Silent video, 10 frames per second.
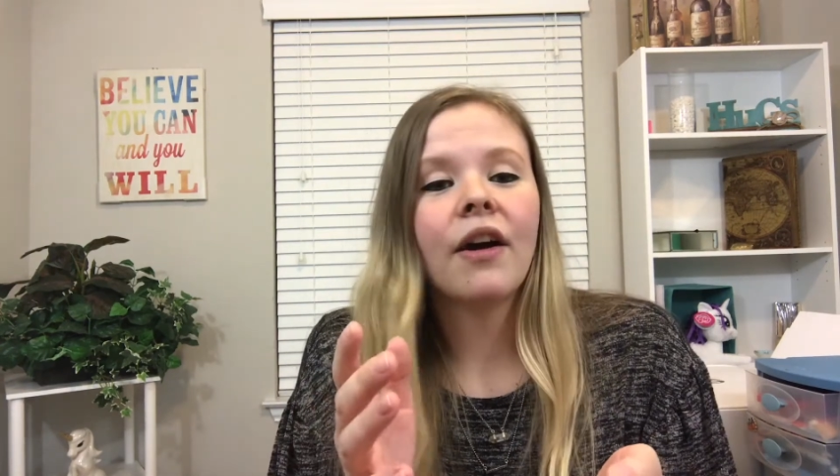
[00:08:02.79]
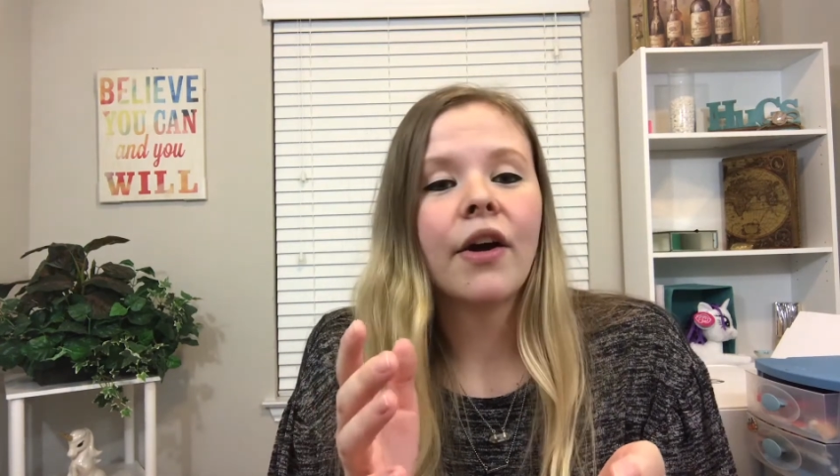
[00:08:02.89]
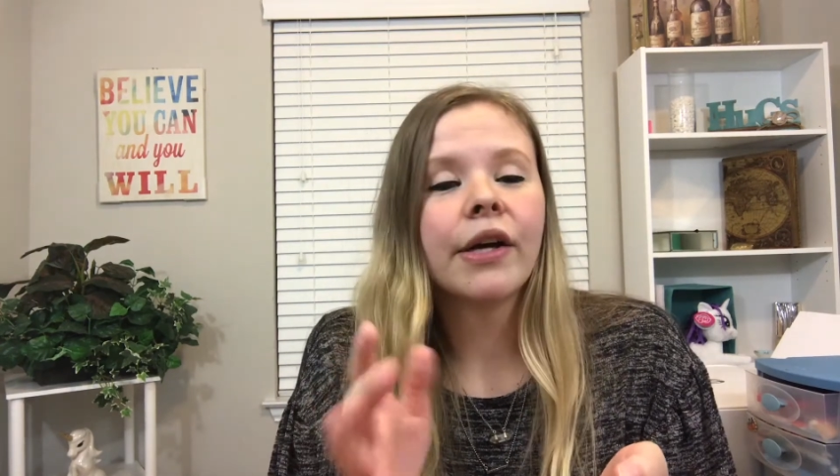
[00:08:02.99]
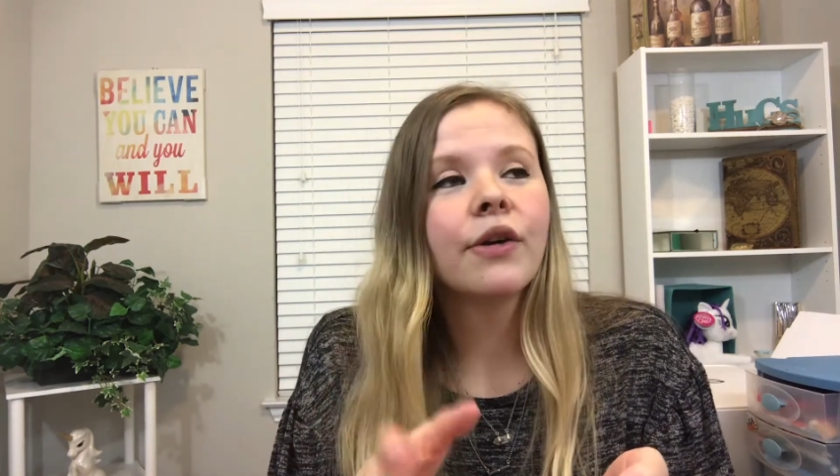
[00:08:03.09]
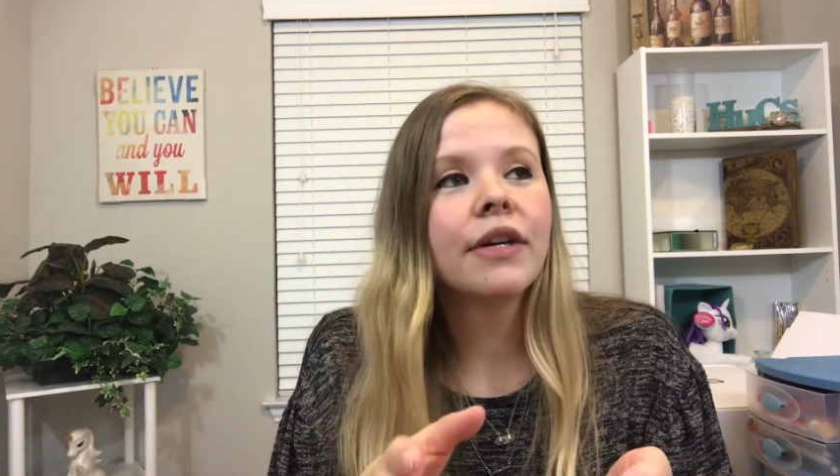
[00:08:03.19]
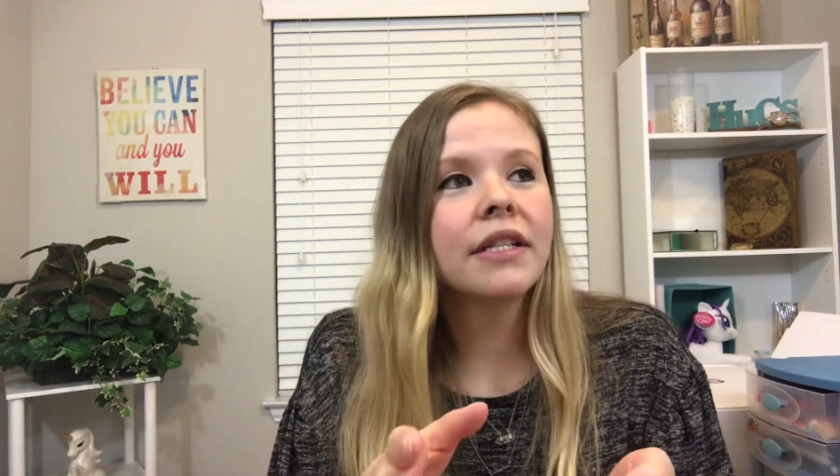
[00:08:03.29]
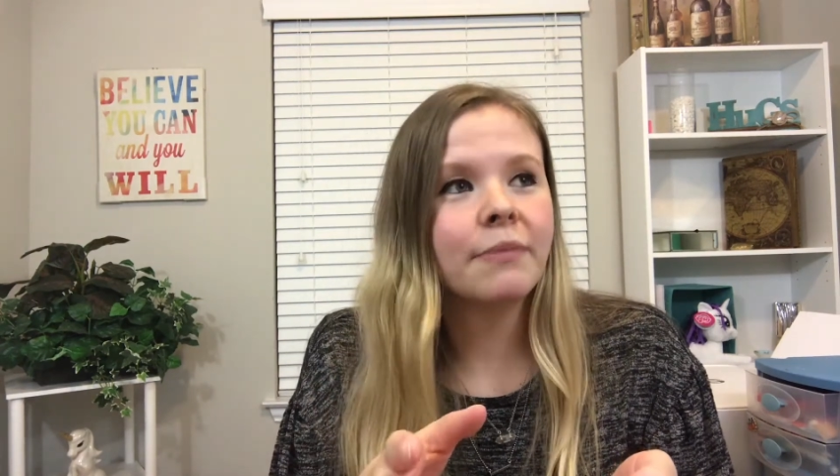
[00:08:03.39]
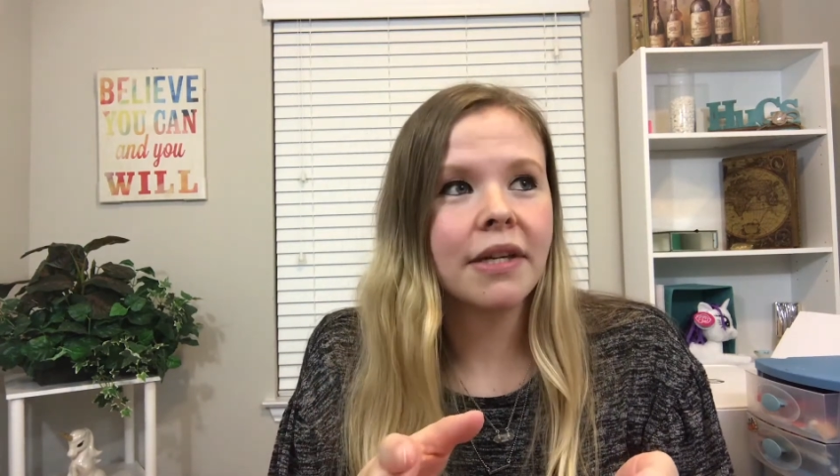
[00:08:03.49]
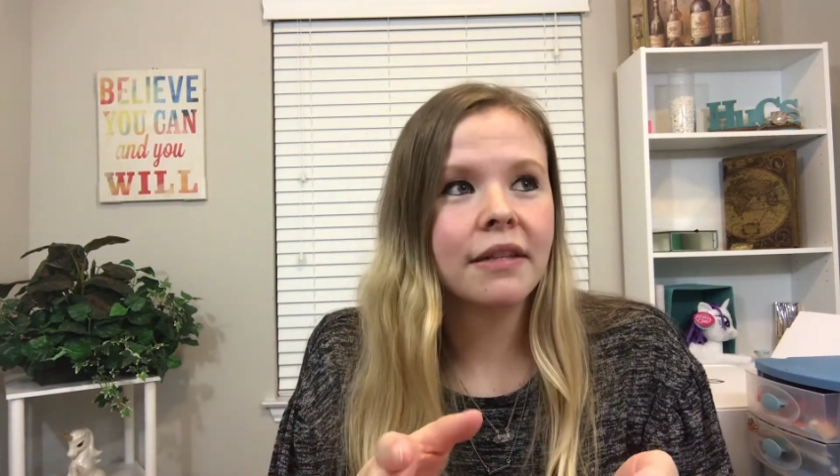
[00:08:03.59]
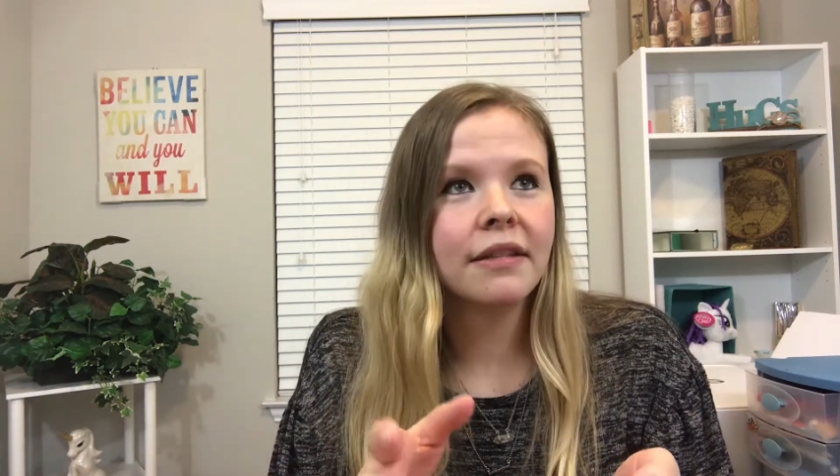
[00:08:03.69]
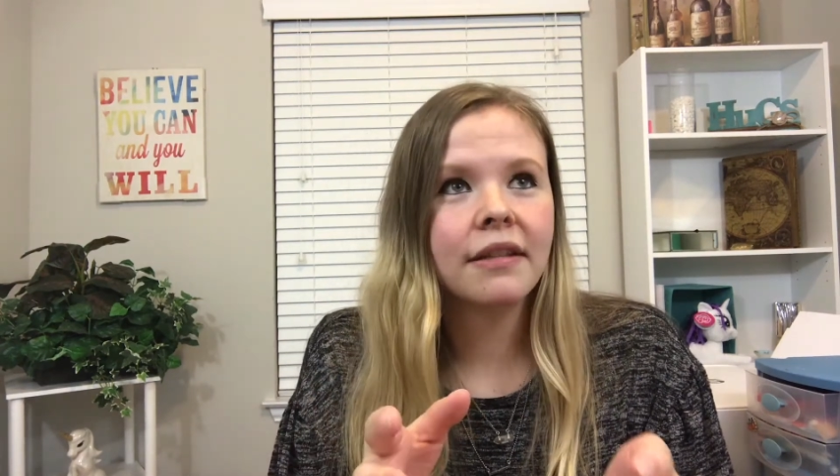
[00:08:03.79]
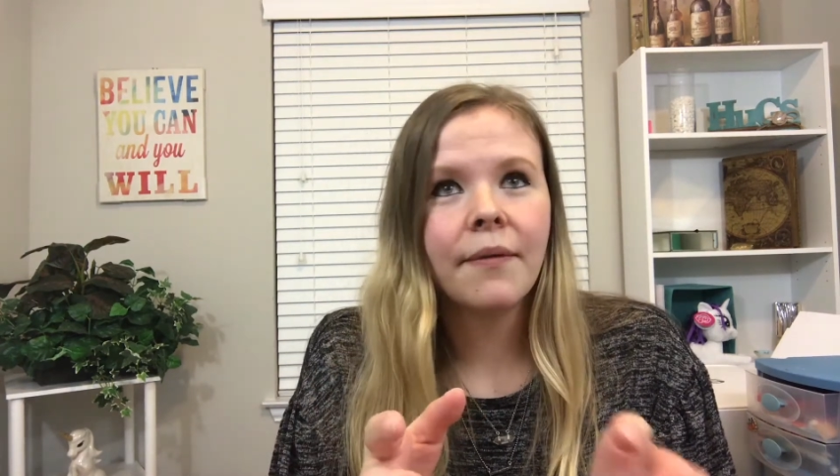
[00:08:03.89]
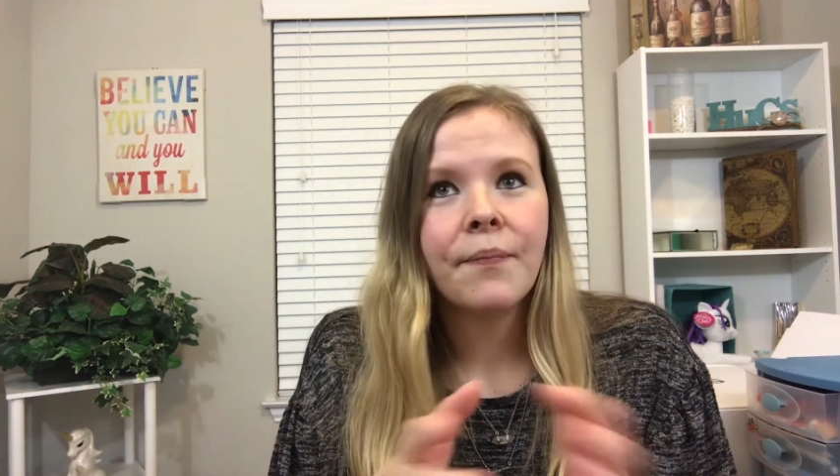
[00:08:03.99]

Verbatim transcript: on Christmas,